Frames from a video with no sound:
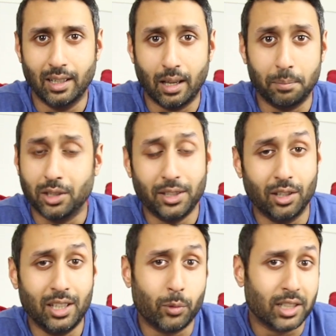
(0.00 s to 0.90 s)
I'm not the
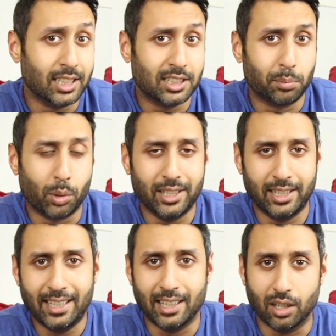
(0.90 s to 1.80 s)
only one
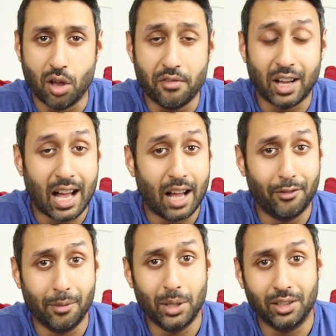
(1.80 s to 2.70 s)
disappointed either. Over
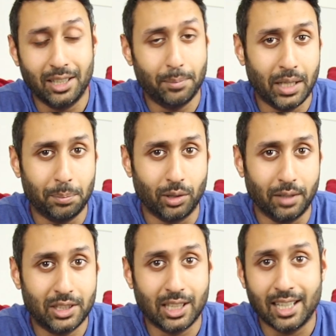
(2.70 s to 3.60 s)
500,000 people
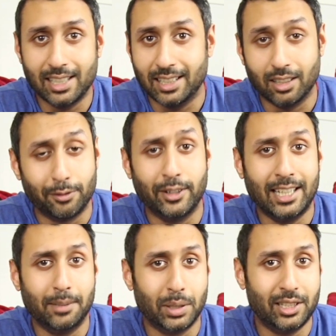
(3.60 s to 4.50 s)
have signed an
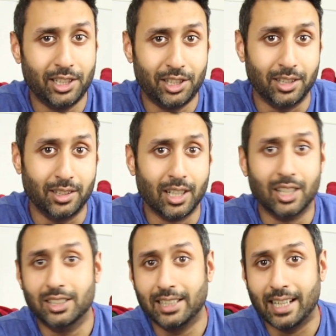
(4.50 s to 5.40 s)
ill-fated petition
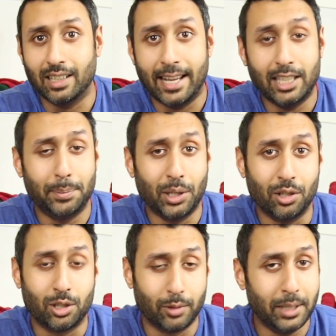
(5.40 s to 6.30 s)
to get
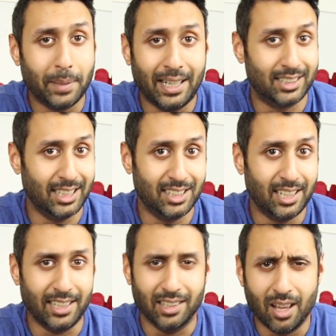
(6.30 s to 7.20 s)
HBO to remake season
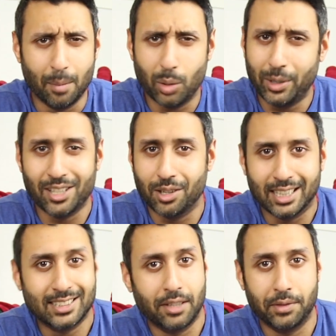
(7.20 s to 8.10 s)
8, but we know
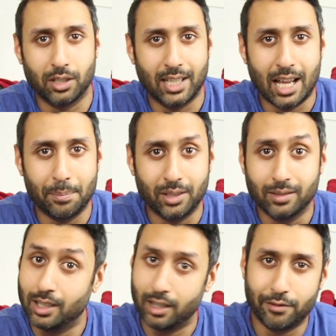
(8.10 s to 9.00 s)
that's never going to happen,
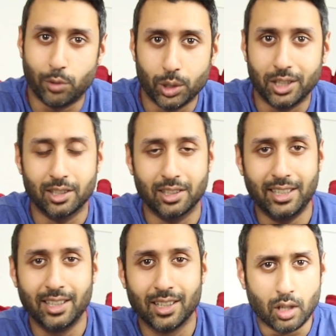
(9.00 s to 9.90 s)
unfortunately.